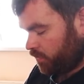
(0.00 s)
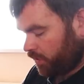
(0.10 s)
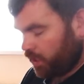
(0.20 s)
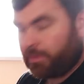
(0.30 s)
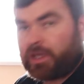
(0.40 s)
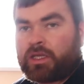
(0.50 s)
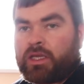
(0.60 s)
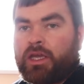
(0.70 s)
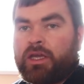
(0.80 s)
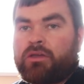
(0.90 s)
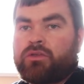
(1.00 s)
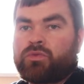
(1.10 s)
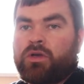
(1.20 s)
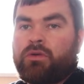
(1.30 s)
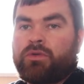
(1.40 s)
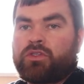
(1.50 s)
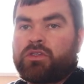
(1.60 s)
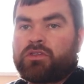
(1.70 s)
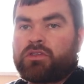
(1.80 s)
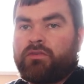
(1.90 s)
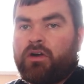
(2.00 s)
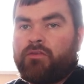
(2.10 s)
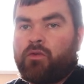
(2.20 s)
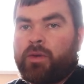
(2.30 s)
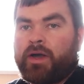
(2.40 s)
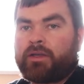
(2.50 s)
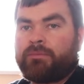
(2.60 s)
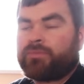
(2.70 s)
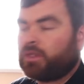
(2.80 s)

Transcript: what I put in here as well is a survival bag